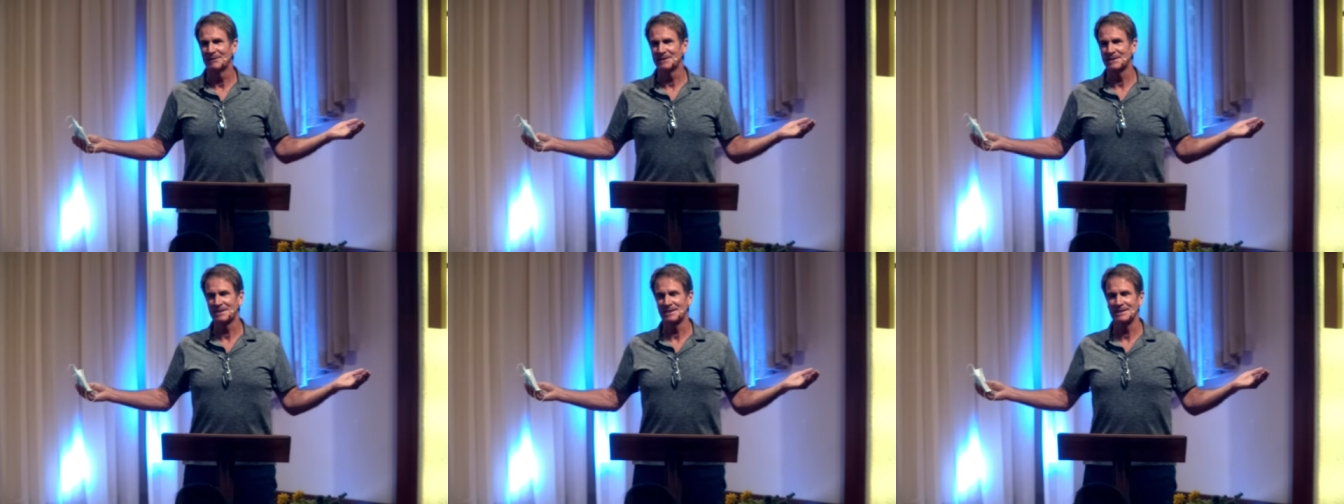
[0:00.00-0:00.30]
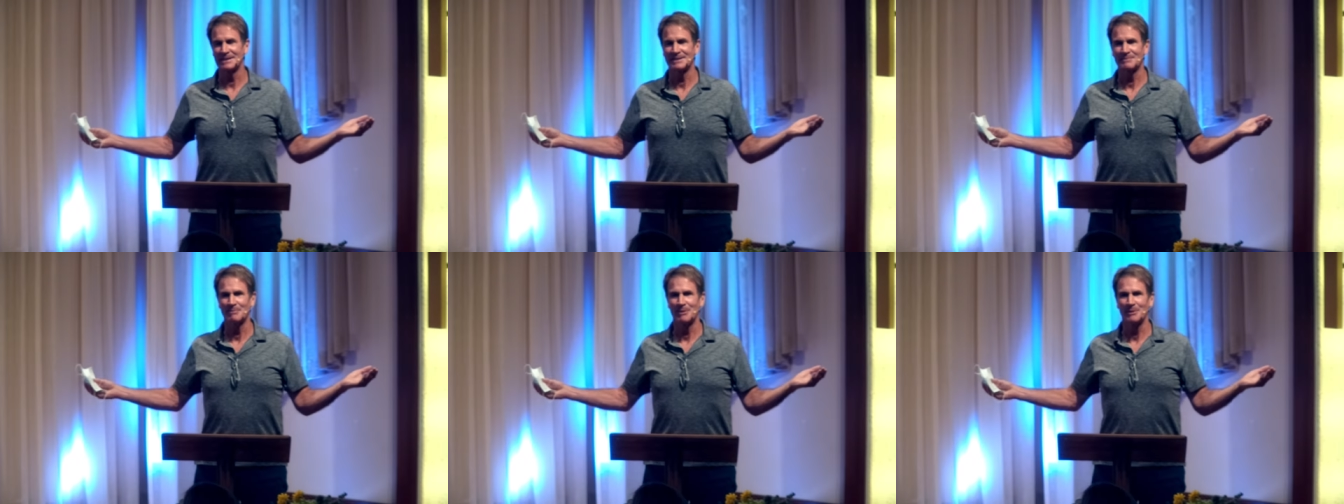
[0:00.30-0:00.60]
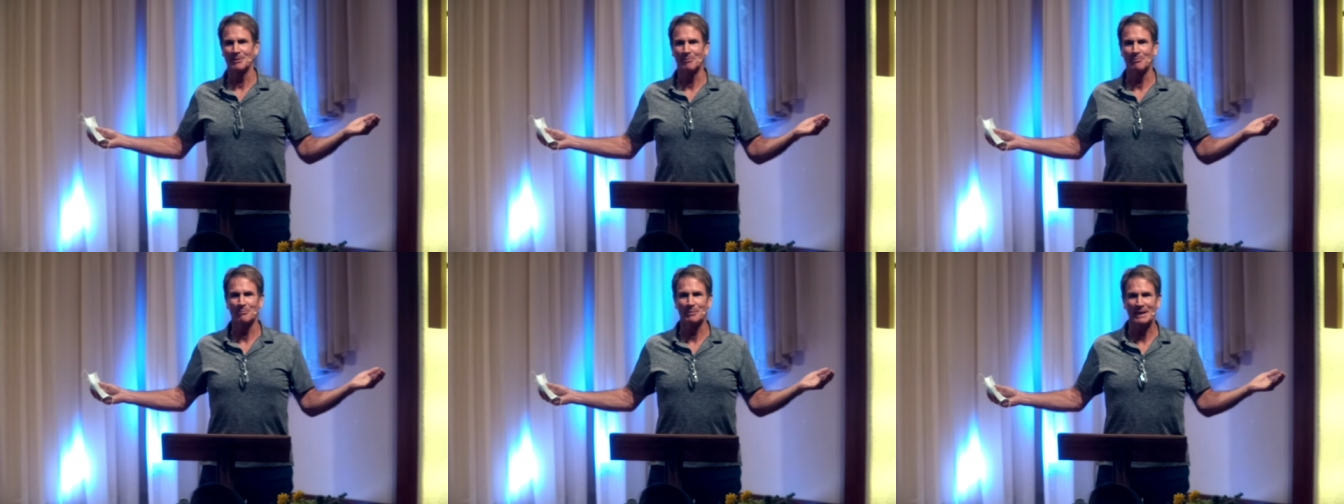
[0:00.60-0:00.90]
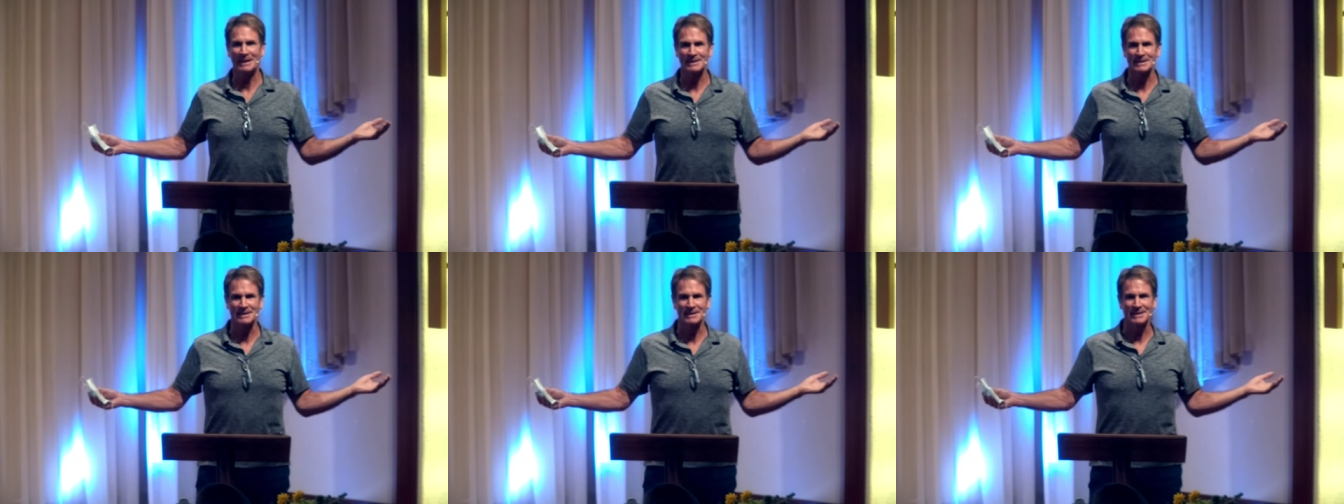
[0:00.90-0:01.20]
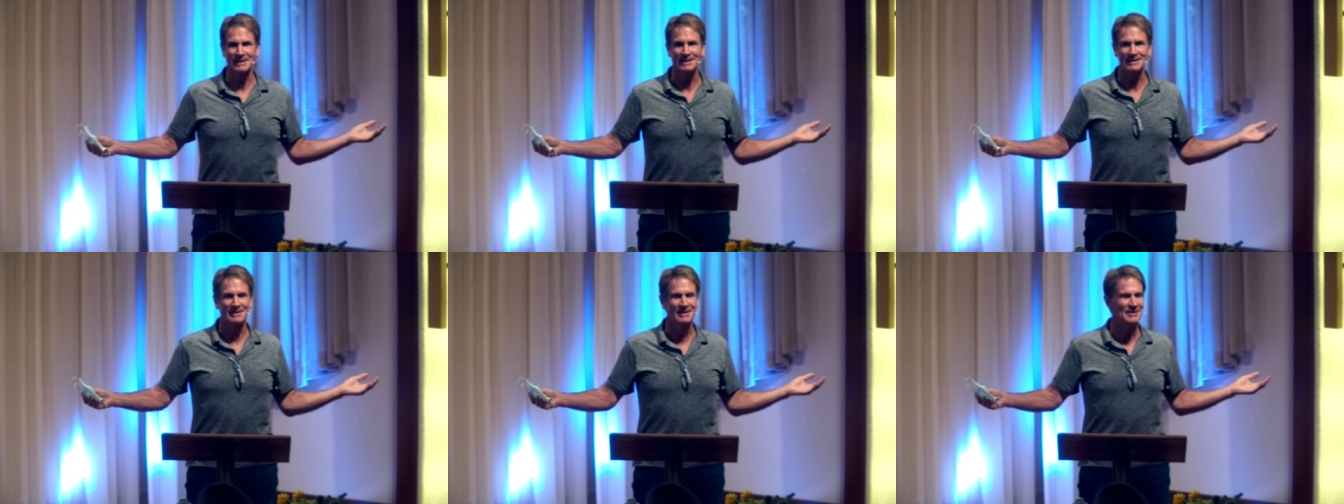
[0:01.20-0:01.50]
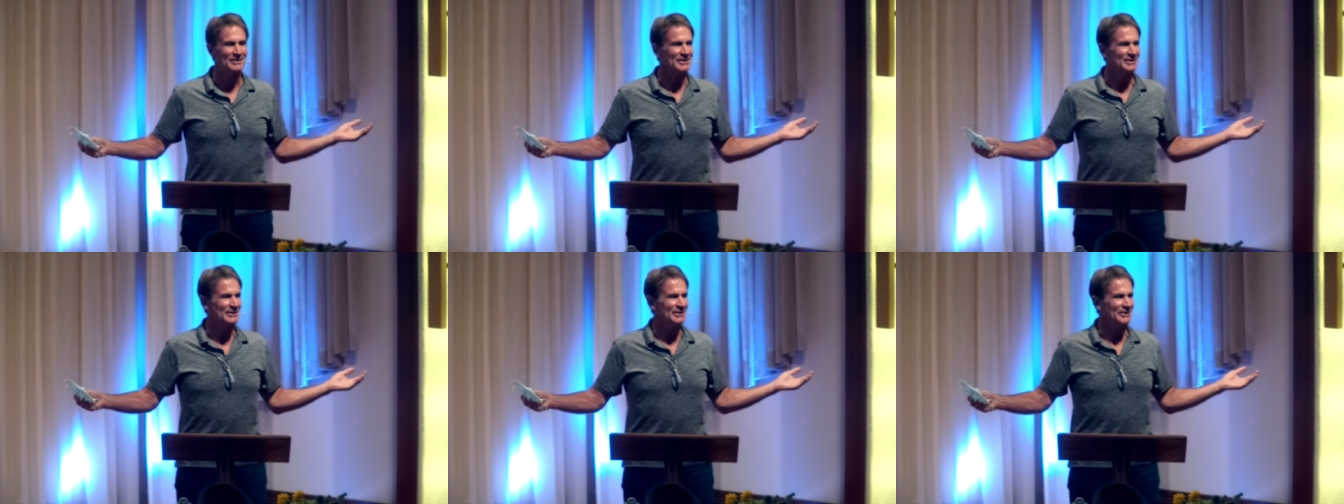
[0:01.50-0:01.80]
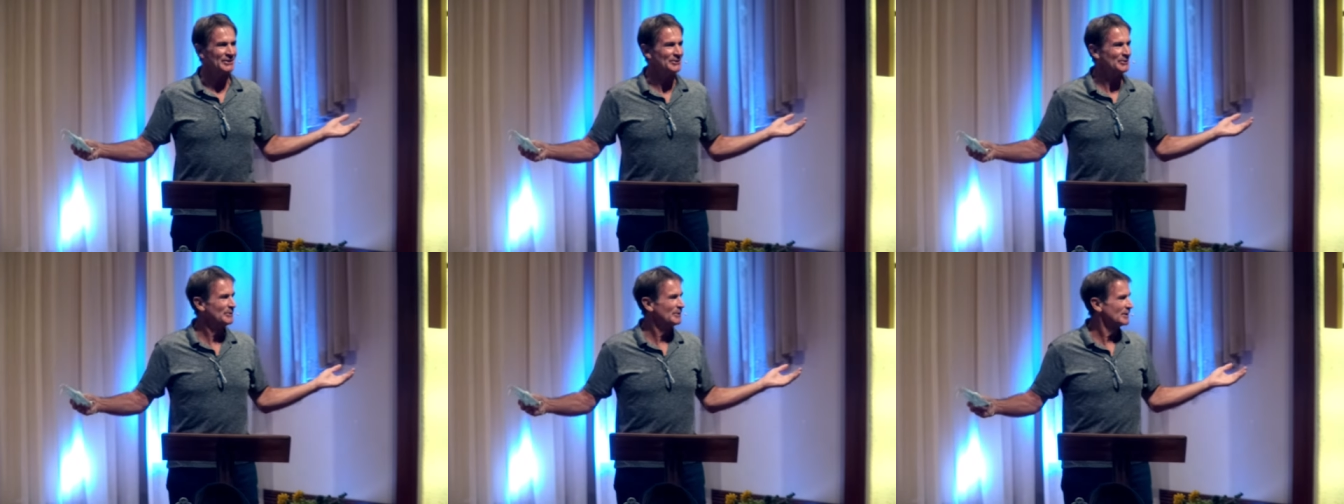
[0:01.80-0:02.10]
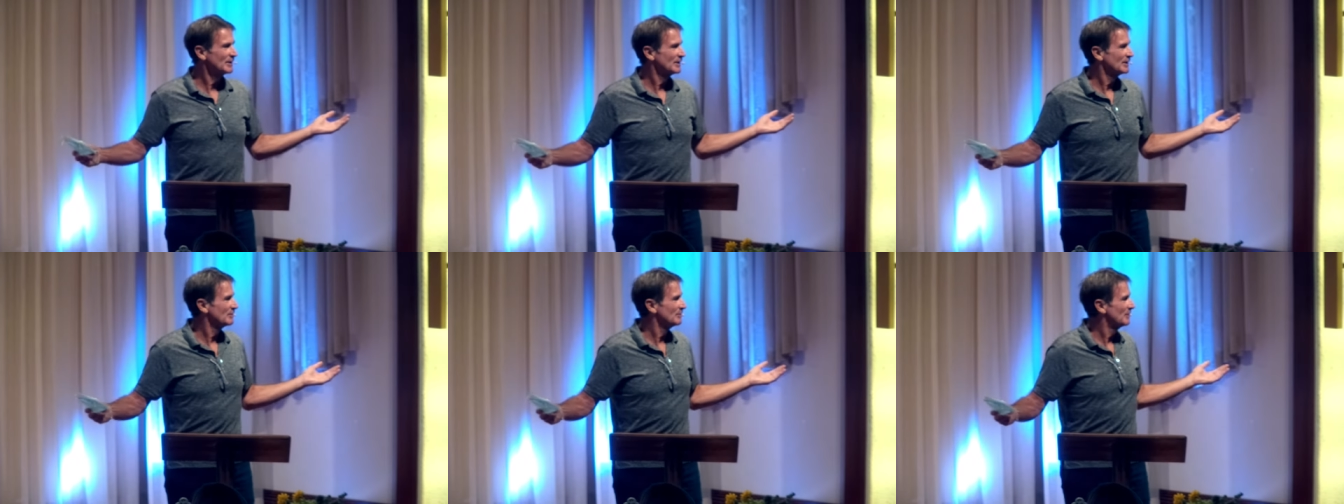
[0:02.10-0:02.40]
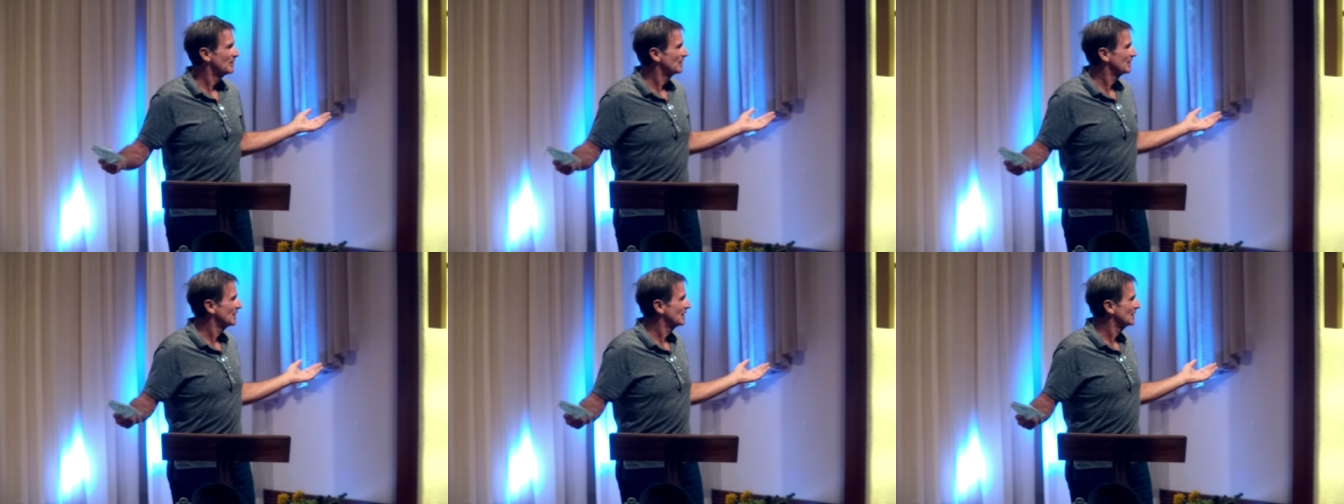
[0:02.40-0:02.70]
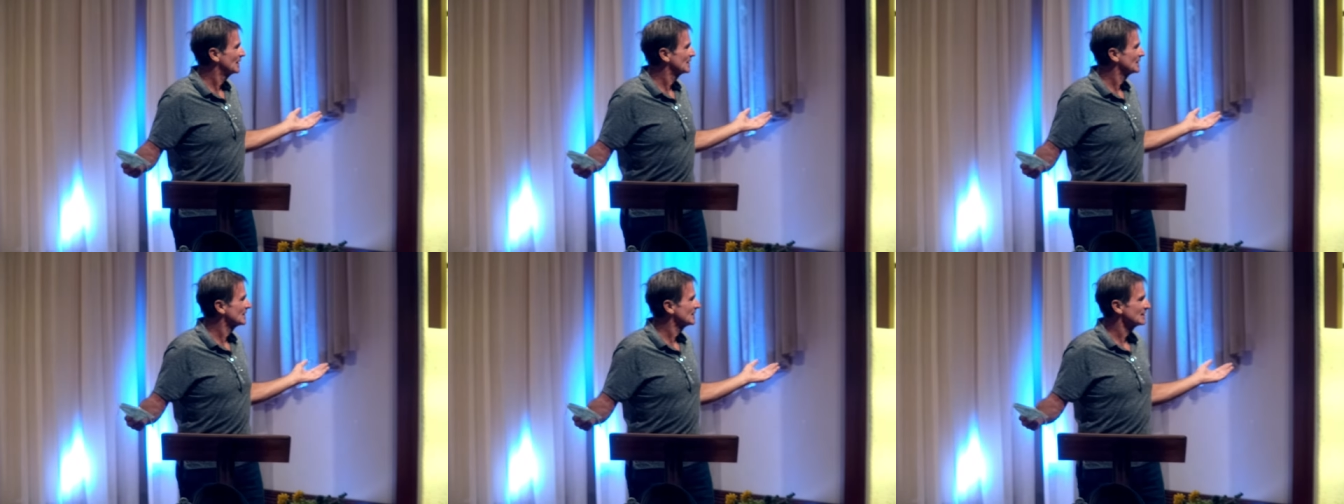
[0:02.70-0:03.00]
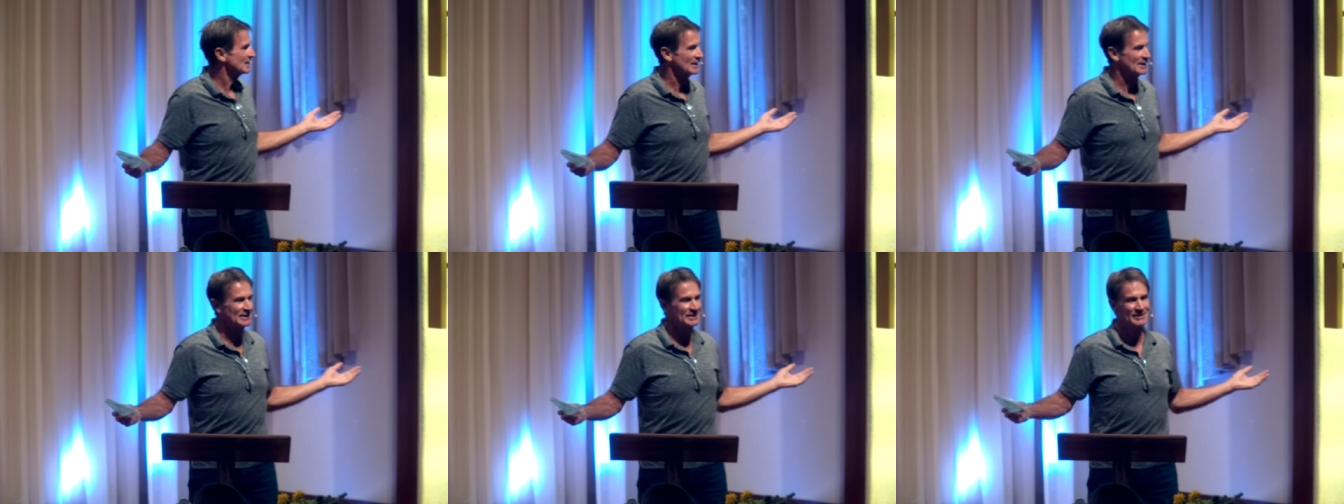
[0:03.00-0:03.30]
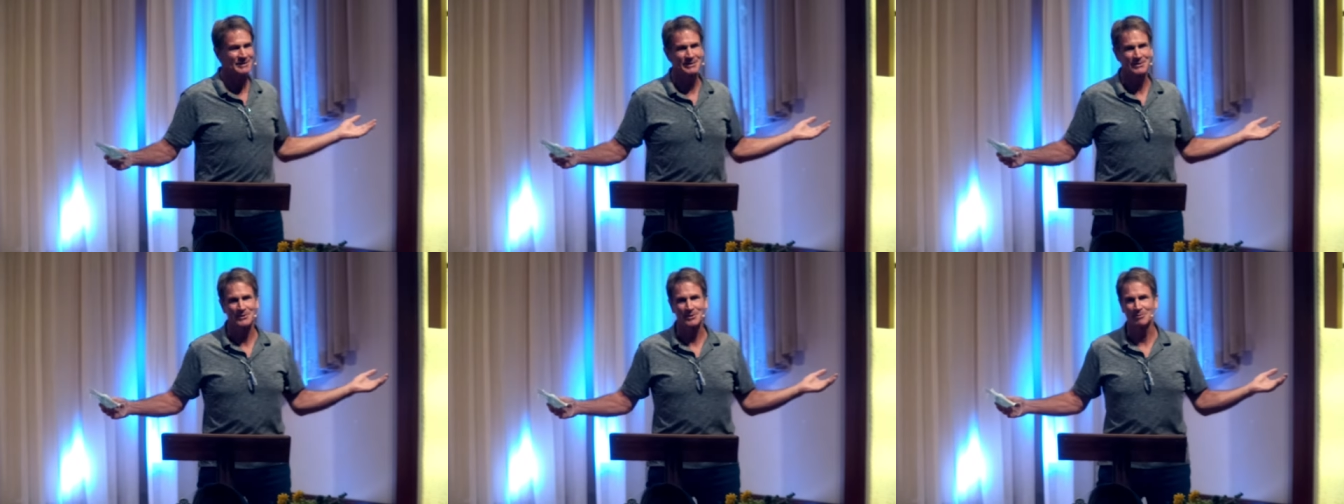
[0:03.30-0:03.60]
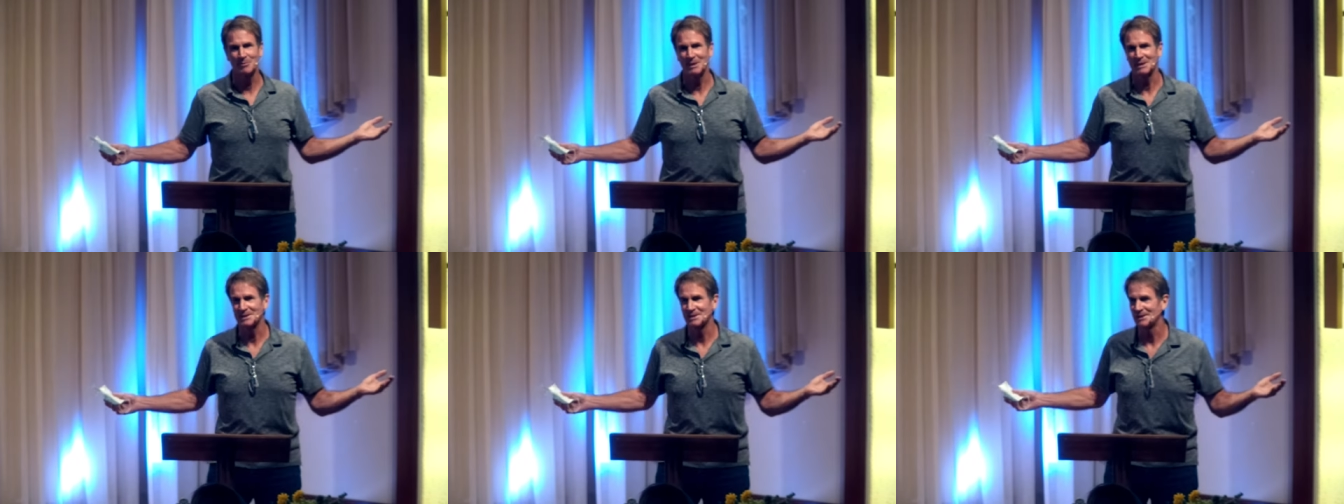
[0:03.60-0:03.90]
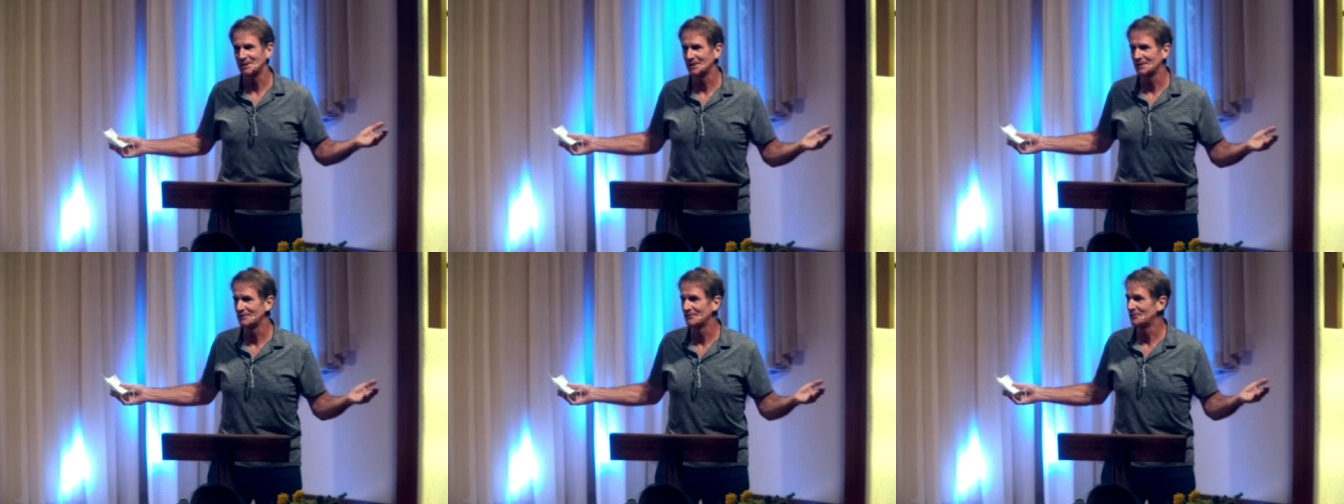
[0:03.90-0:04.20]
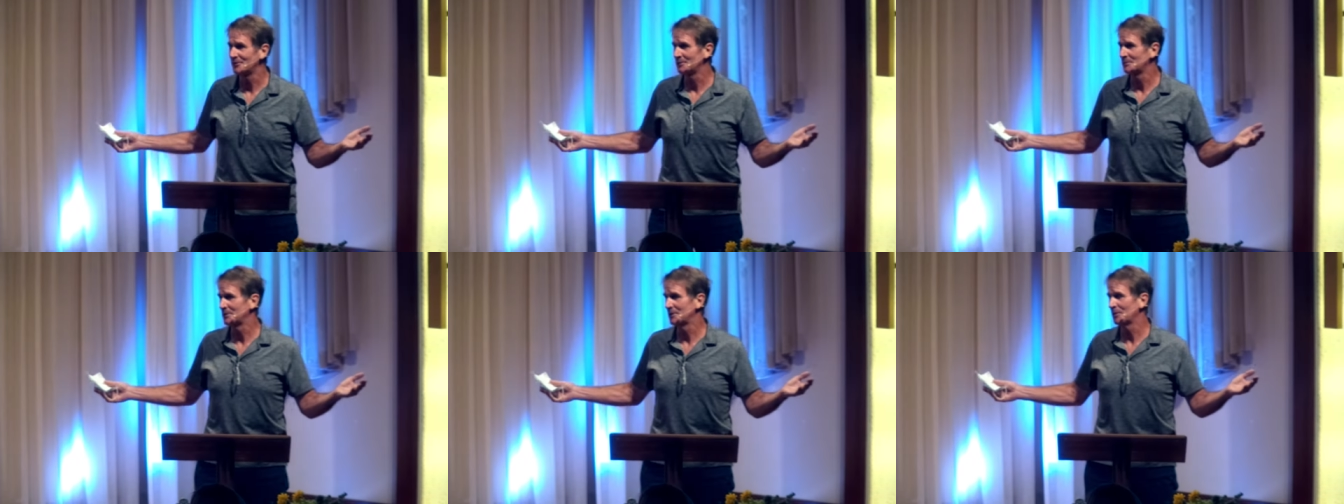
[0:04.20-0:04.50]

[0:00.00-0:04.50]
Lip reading: This is both blessing on you among us and also blessing on the food.